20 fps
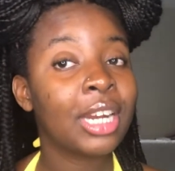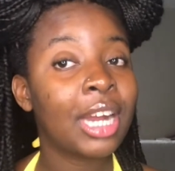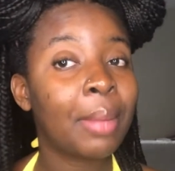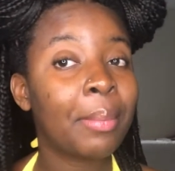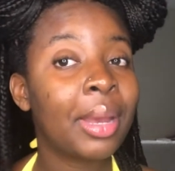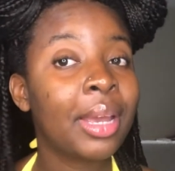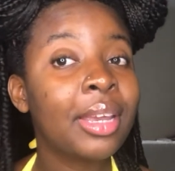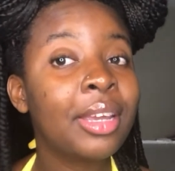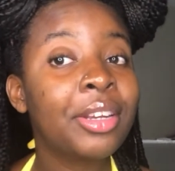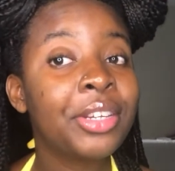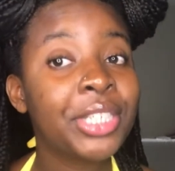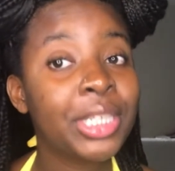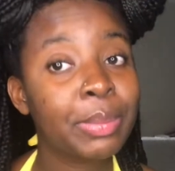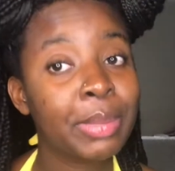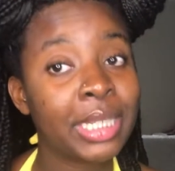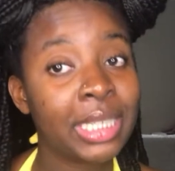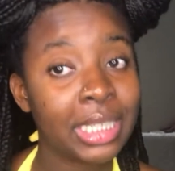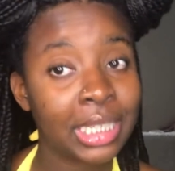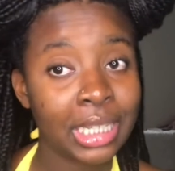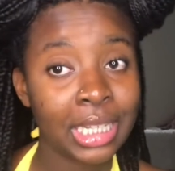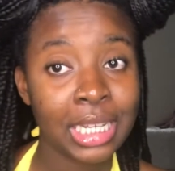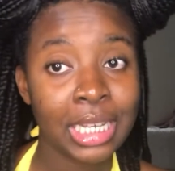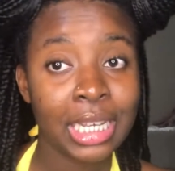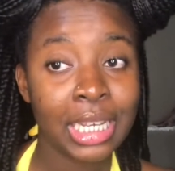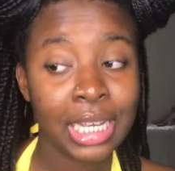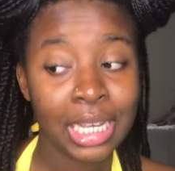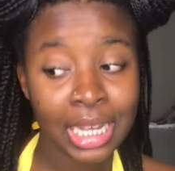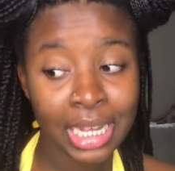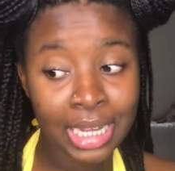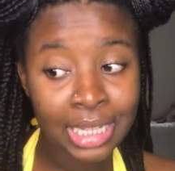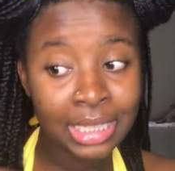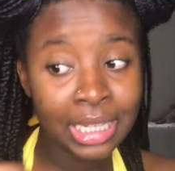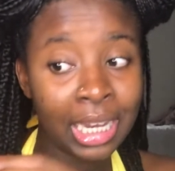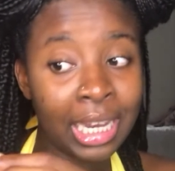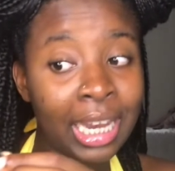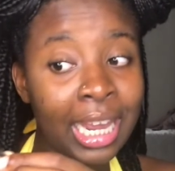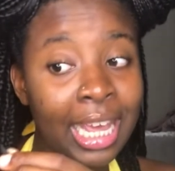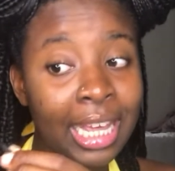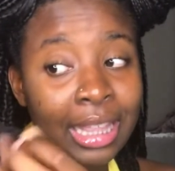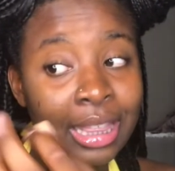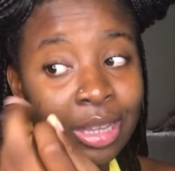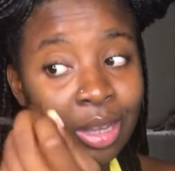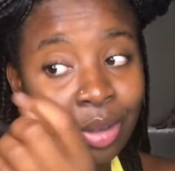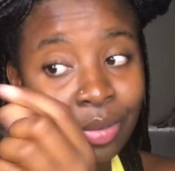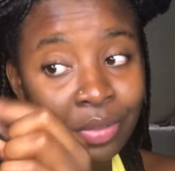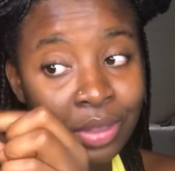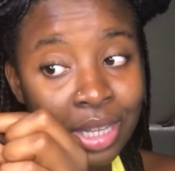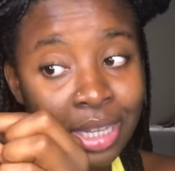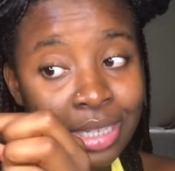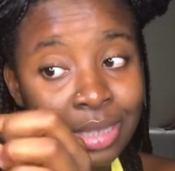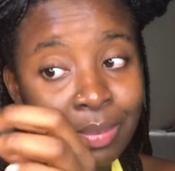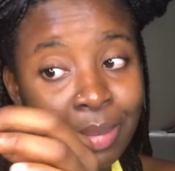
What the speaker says: and my hair is basically the length of this.